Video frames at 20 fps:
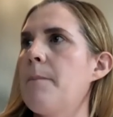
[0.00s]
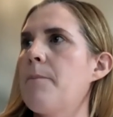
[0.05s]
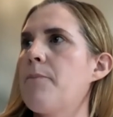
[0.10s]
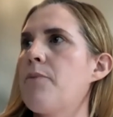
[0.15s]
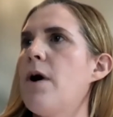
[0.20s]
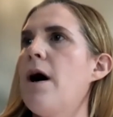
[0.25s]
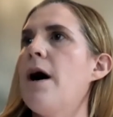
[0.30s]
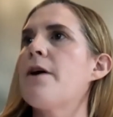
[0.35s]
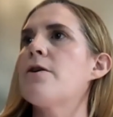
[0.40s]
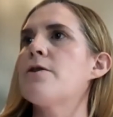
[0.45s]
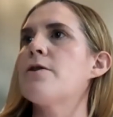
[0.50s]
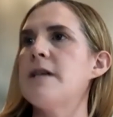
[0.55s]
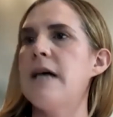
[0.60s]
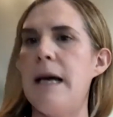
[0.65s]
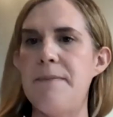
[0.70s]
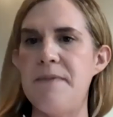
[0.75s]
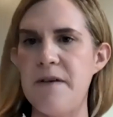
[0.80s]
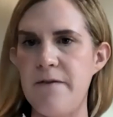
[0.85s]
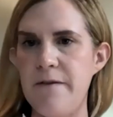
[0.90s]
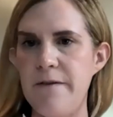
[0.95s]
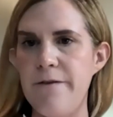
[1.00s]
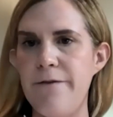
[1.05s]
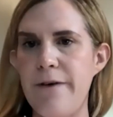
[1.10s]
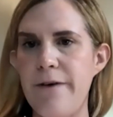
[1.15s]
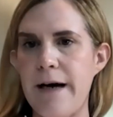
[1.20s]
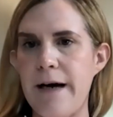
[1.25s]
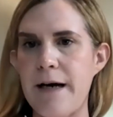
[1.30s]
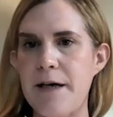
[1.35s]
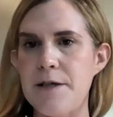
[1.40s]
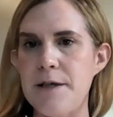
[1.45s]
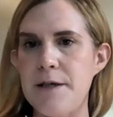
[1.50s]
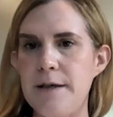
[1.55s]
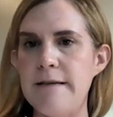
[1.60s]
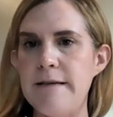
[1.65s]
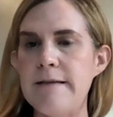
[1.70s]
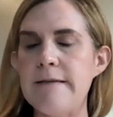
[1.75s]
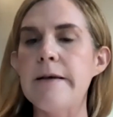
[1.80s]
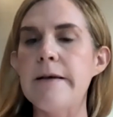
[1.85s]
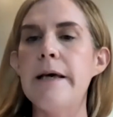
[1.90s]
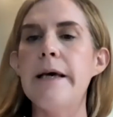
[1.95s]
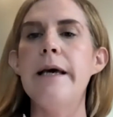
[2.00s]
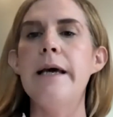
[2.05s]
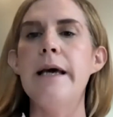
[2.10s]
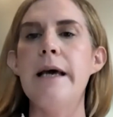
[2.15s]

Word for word: broader types of infections